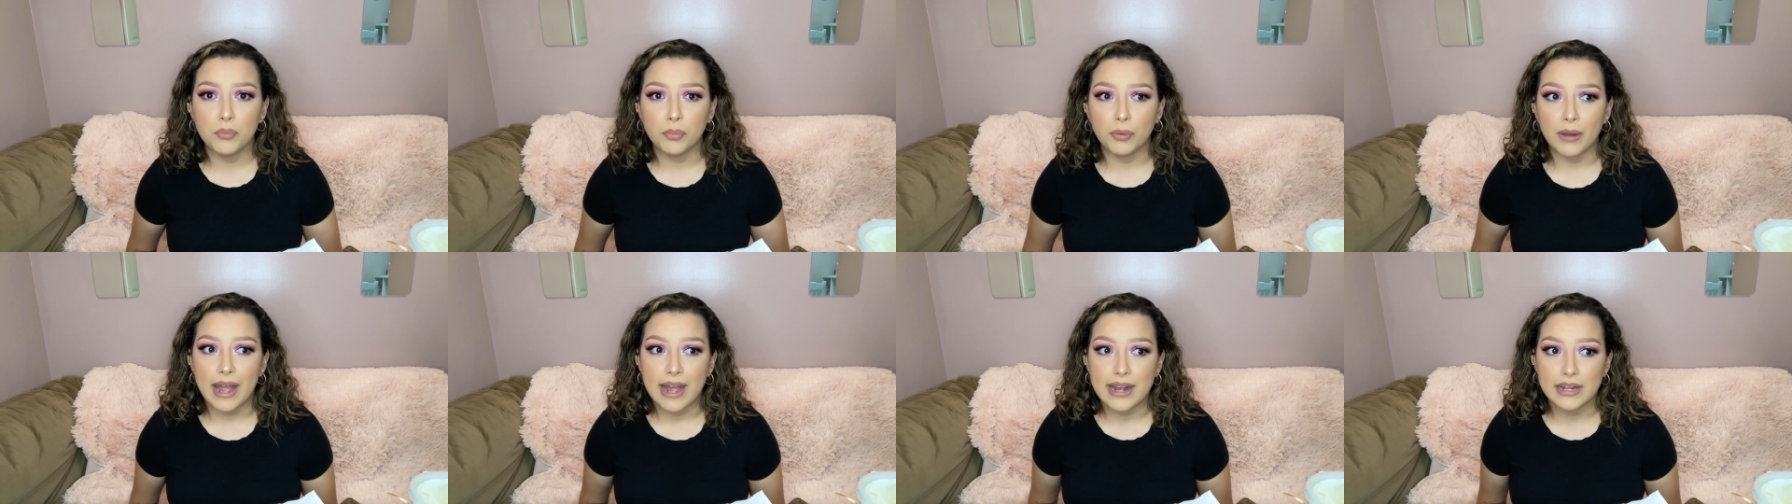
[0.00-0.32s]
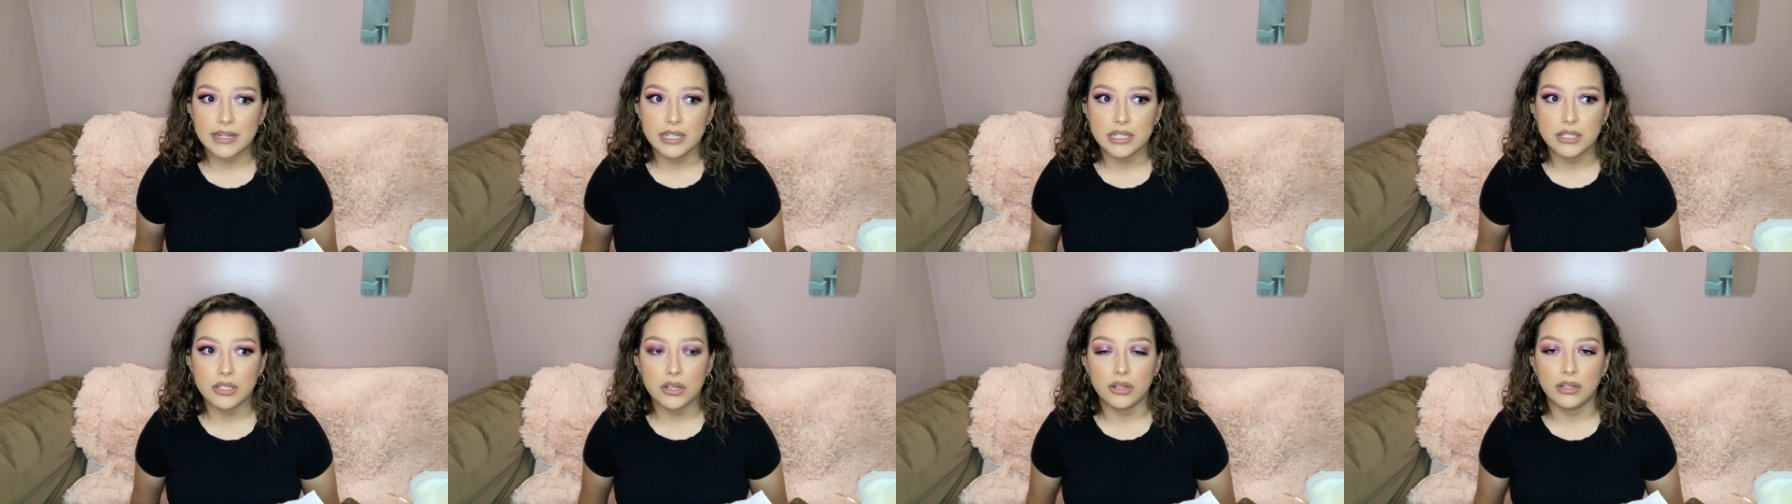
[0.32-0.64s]

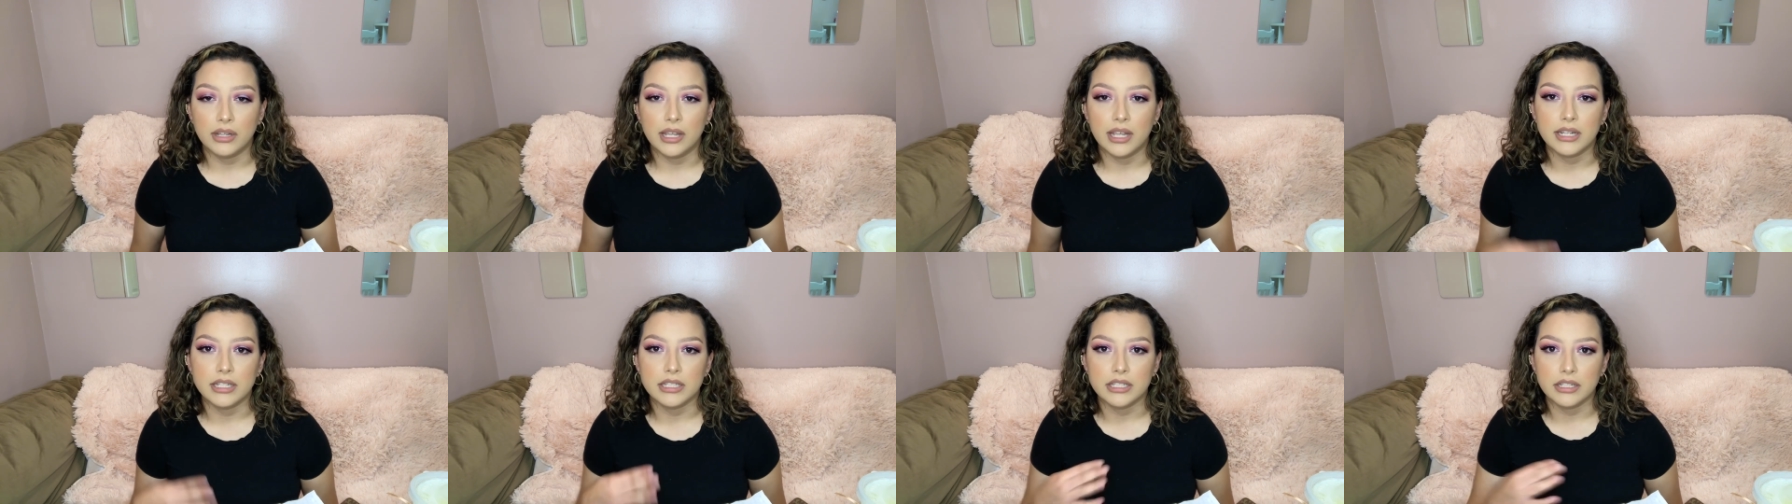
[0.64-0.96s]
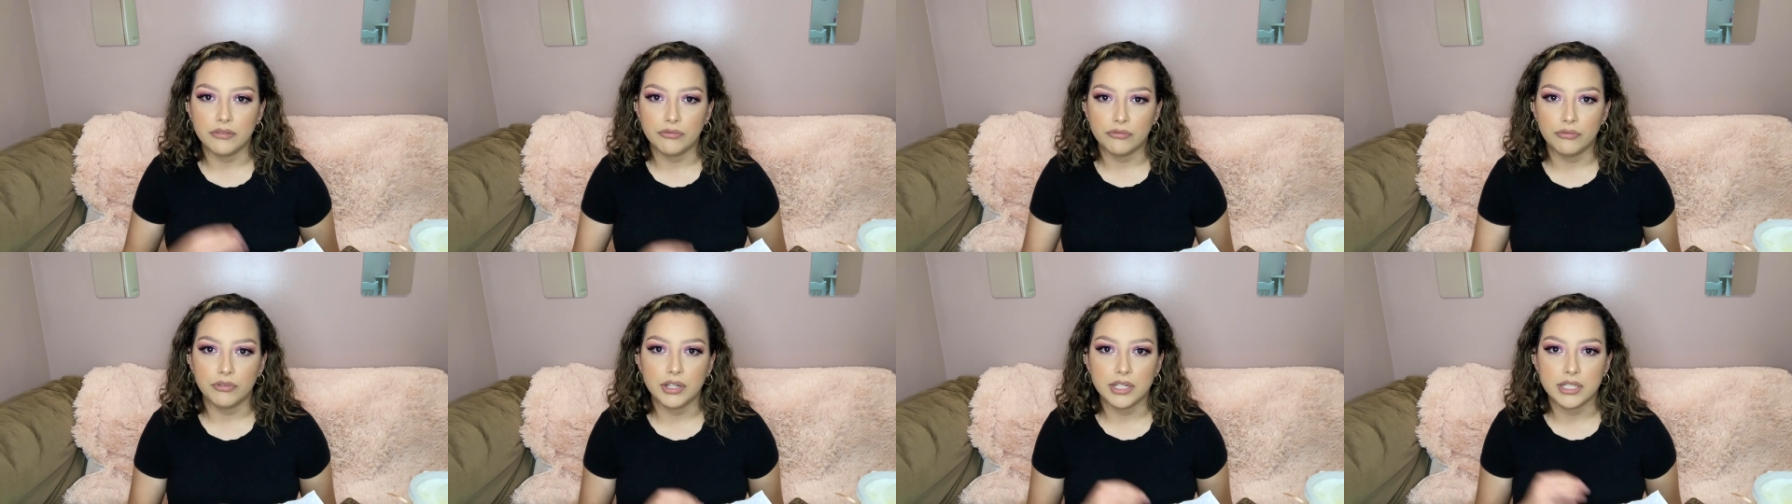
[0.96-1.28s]
practice on like
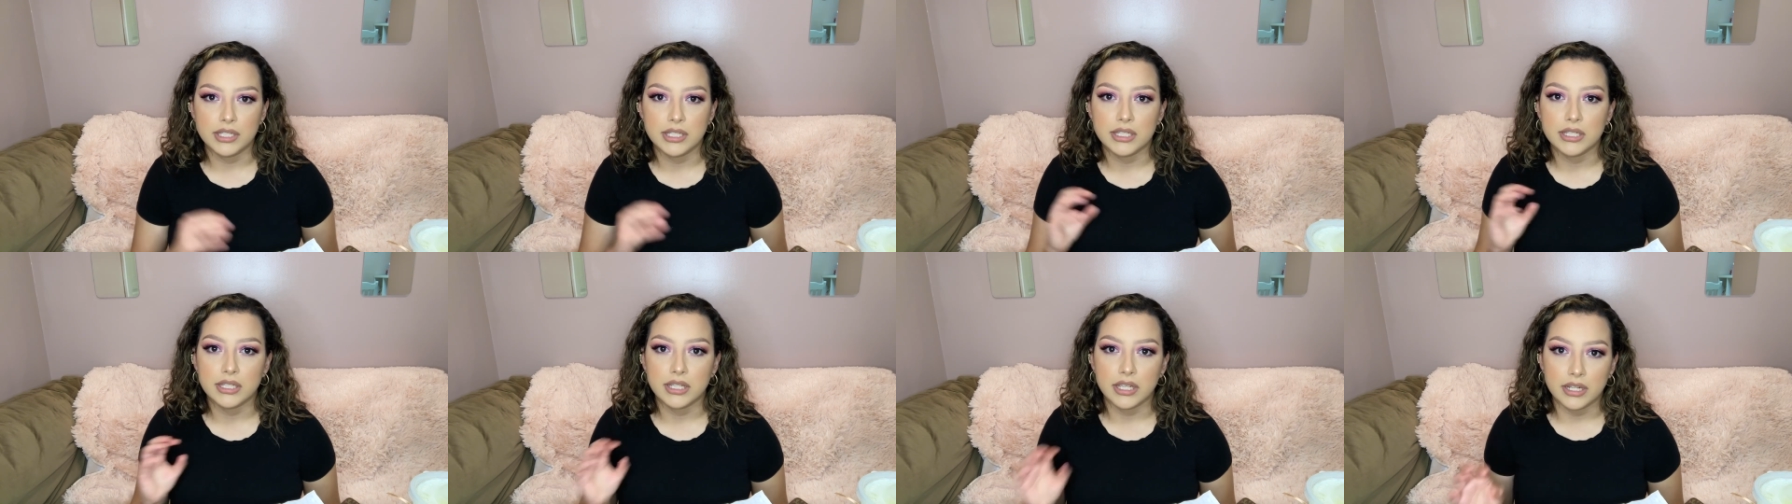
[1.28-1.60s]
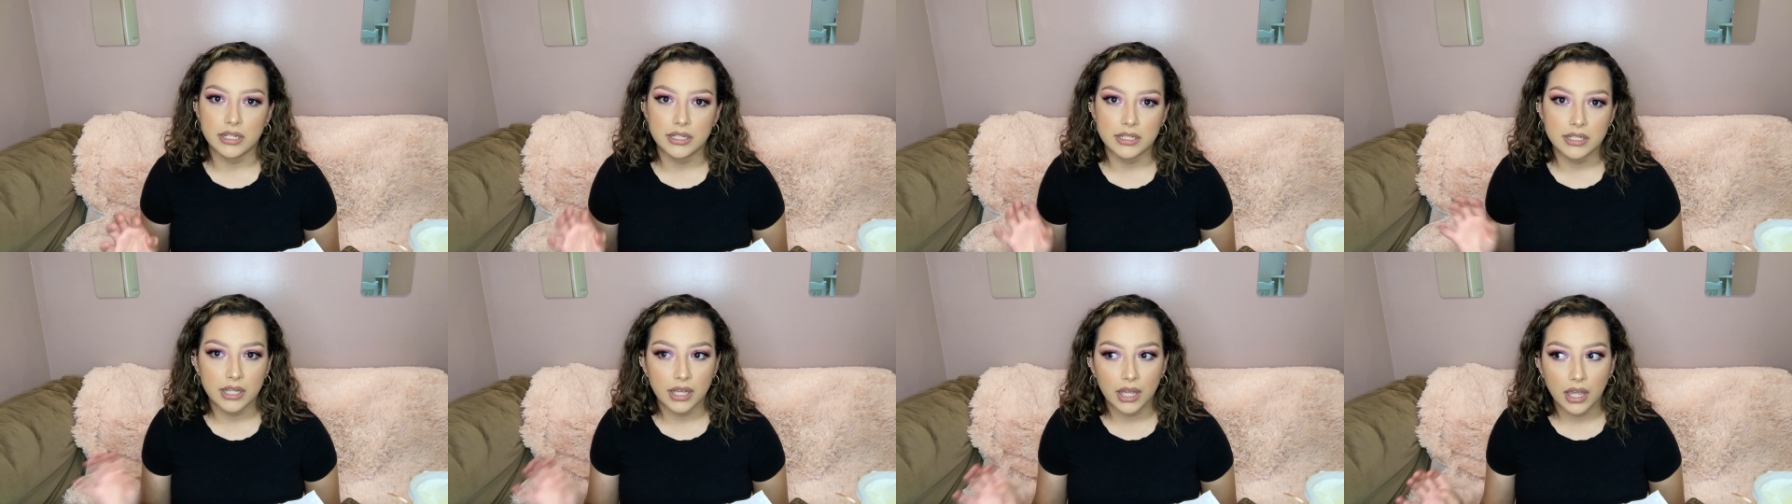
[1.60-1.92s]
different
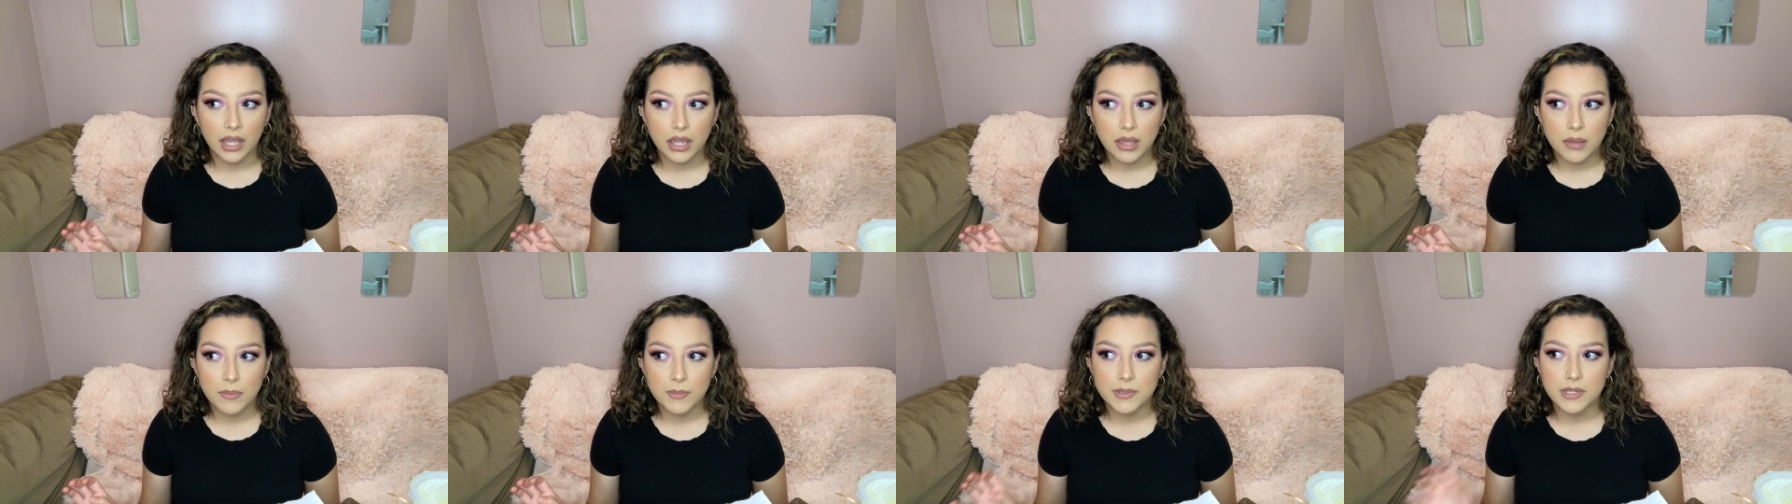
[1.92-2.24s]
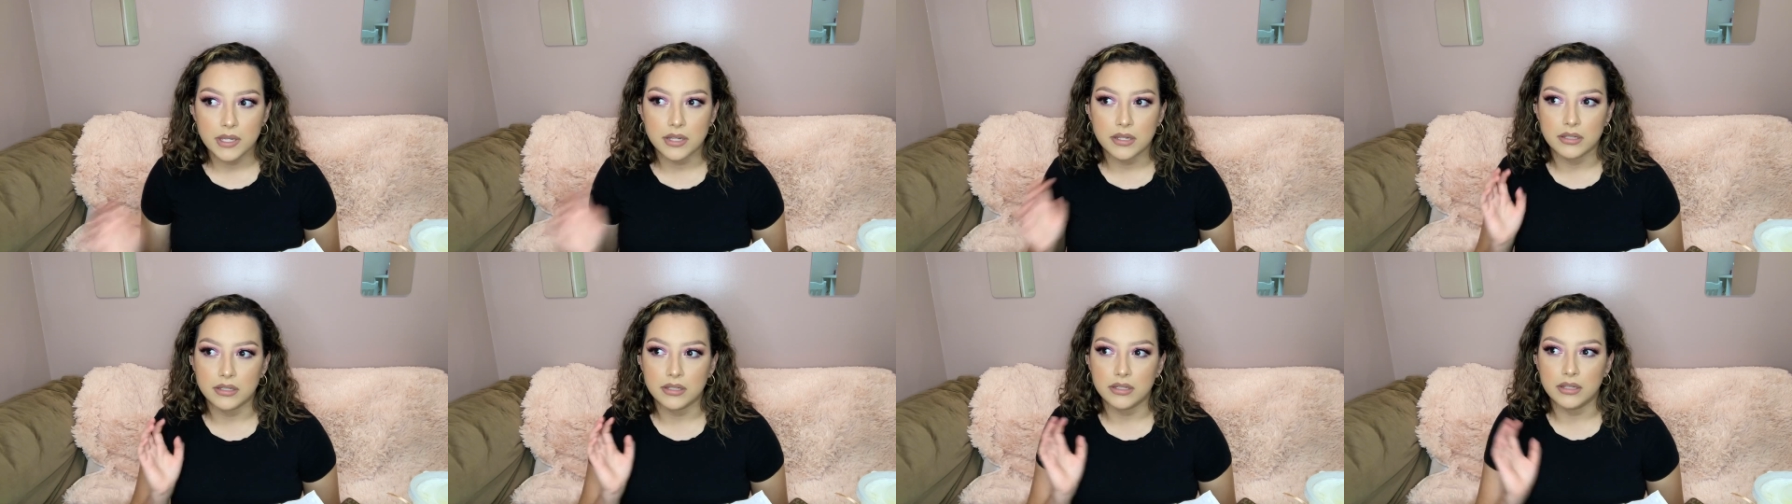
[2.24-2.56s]
skin types
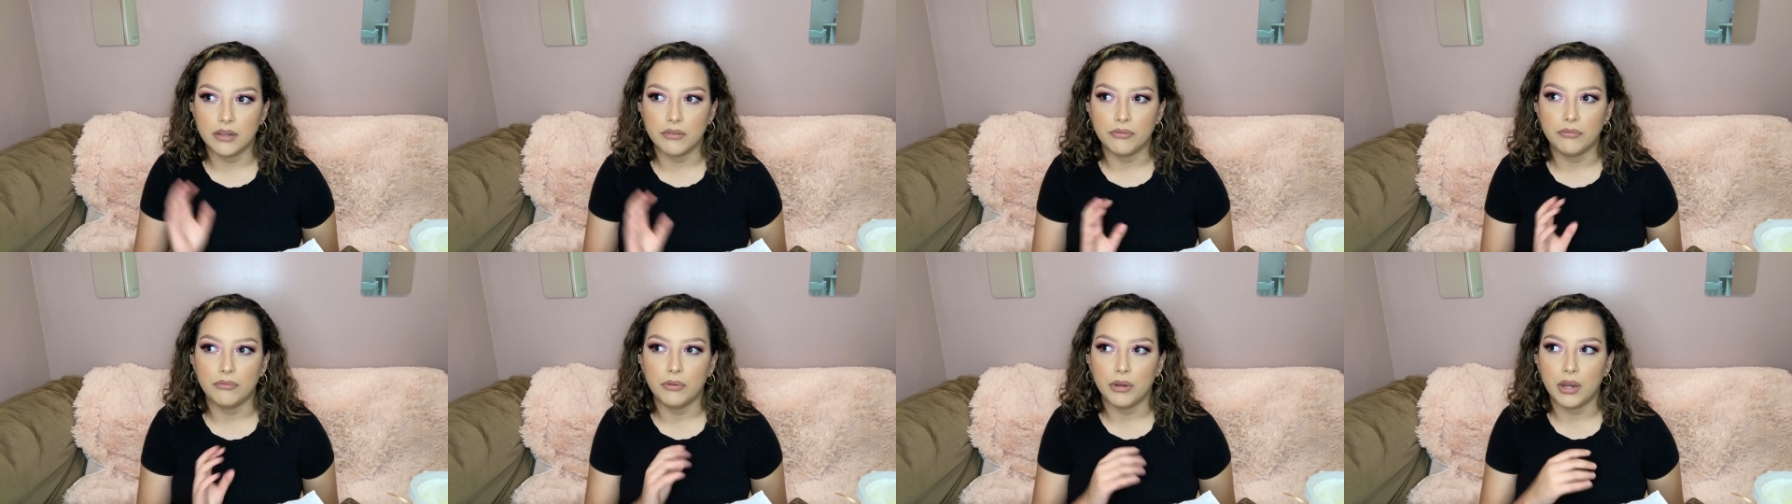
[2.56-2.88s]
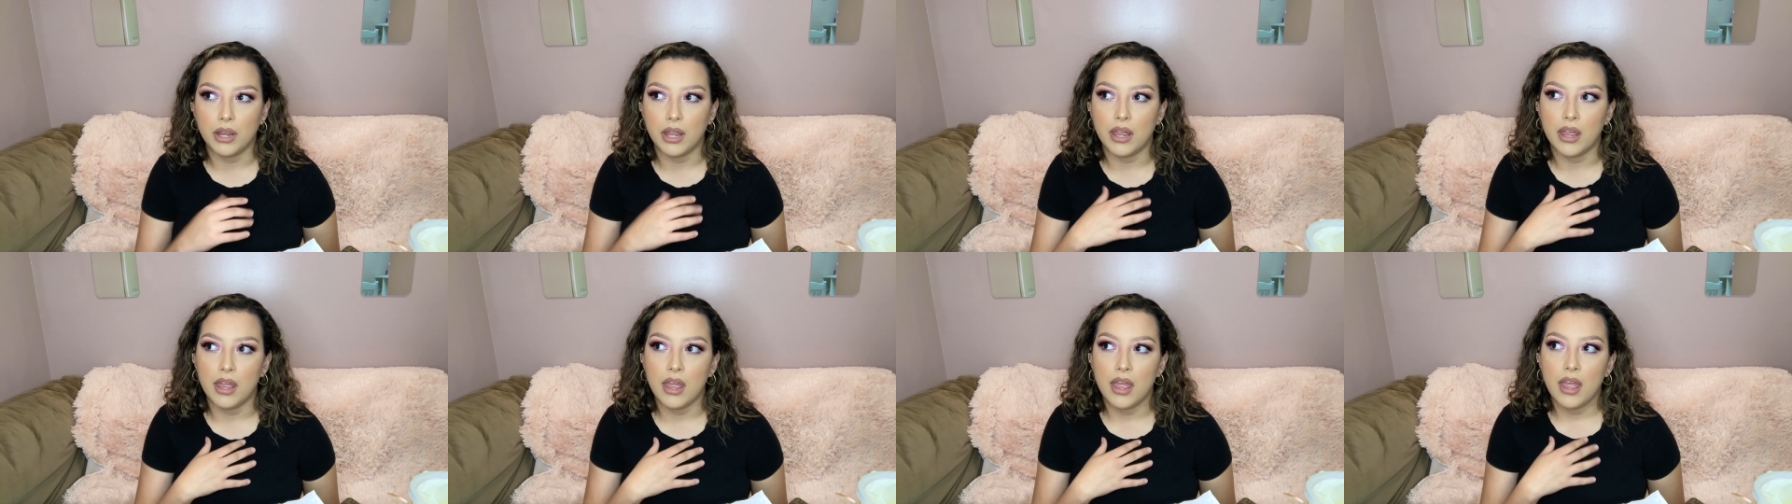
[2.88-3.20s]
and
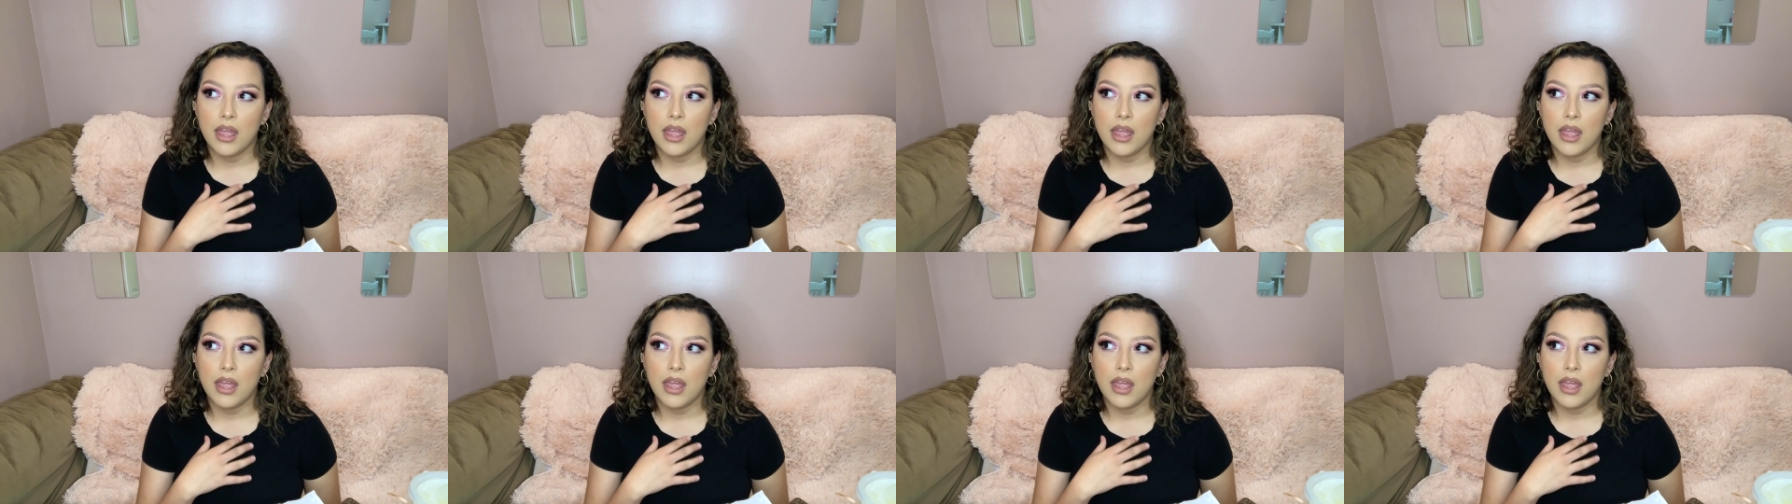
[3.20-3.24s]
different